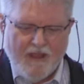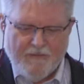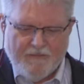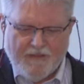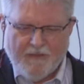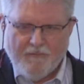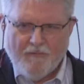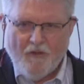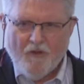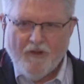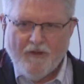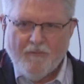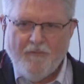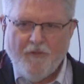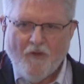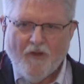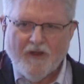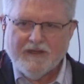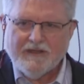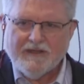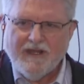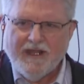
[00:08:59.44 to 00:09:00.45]
But more
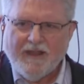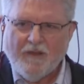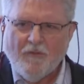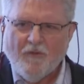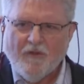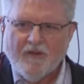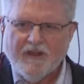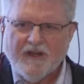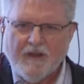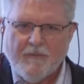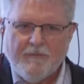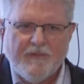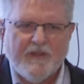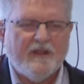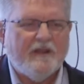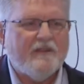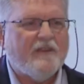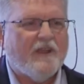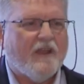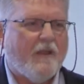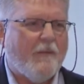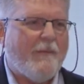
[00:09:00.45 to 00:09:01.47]
importantly, we're going to
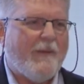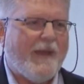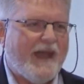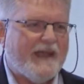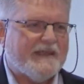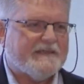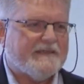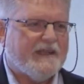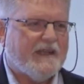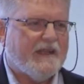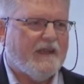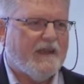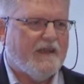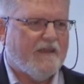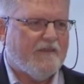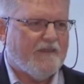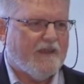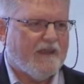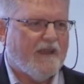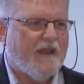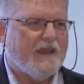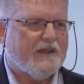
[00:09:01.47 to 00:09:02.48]
build the capacity
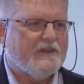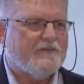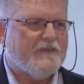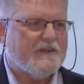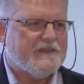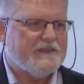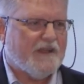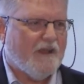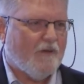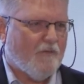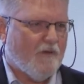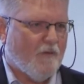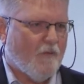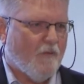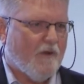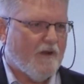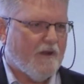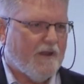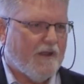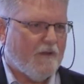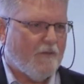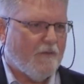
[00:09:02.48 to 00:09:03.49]
of the countries that we're
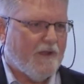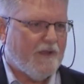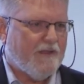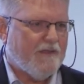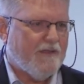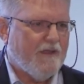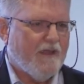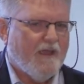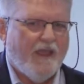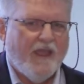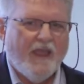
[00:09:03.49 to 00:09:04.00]
working with.